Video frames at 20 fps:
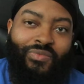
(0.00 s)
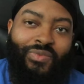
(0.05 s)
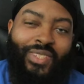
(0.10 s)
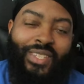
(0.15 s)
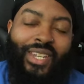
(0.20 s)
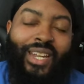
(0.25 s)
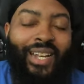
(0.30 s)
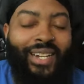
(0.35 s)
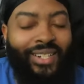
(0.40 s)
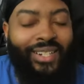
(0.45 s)

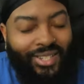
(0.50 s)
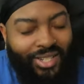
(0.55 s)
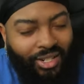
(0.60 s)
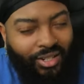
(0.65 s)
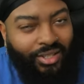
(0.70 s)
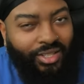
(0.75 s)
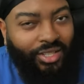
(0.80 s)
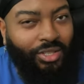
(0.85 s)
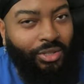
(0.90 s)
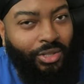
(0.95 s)
kind of
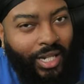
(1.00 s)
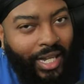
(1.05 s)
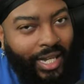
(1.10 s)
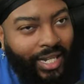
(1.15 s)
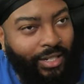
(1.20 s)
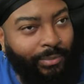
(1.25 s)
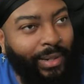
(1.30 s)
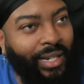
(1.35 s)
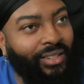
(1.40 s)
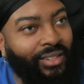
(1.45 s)
talk to you
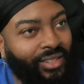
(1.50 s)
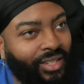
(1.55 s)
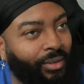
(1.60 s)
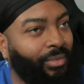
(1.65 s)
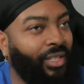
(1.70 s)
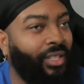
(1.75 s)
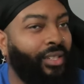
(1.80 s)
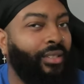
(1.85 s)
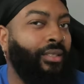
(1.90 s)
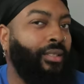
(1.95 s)
guys about
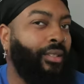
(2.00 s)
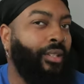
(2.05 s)
something.